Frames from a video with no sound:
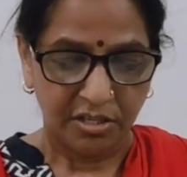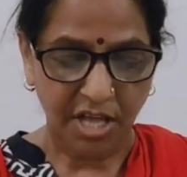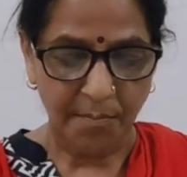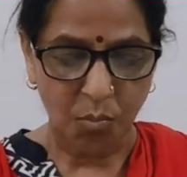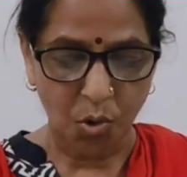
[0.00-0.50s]

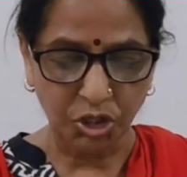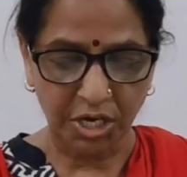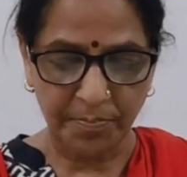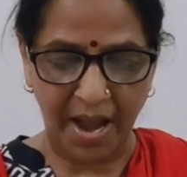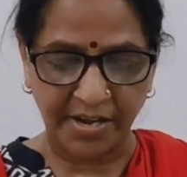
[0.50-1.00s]
The most
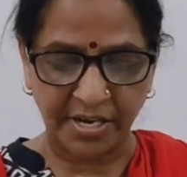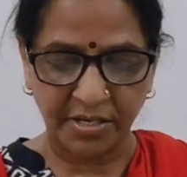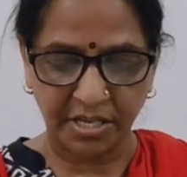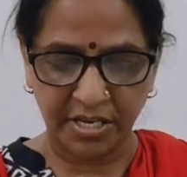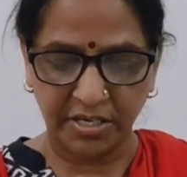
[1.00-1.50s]

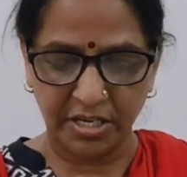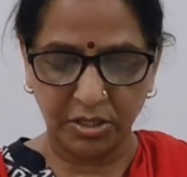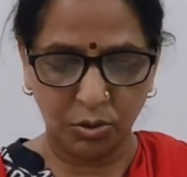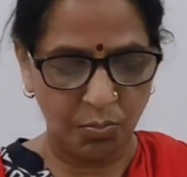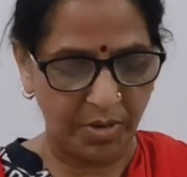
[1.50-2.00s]
important thing
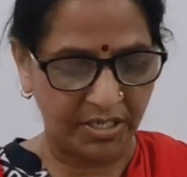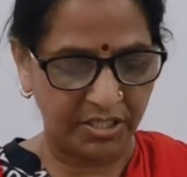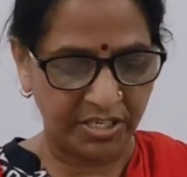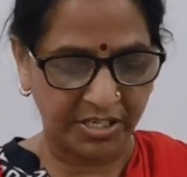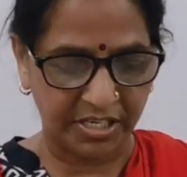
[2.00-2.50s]
is to
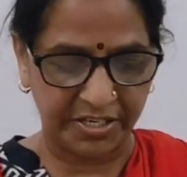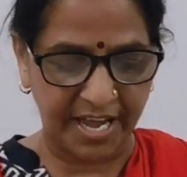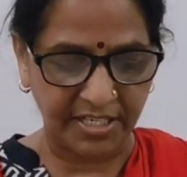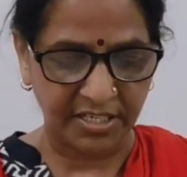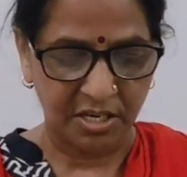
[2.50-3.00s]
mention
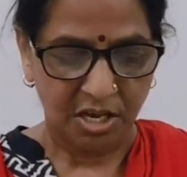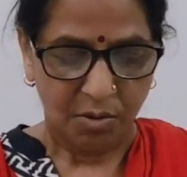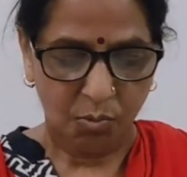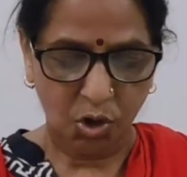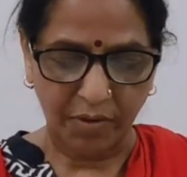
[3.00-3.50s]
cleanliness
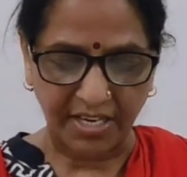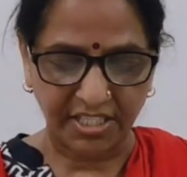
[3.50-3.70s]
more where.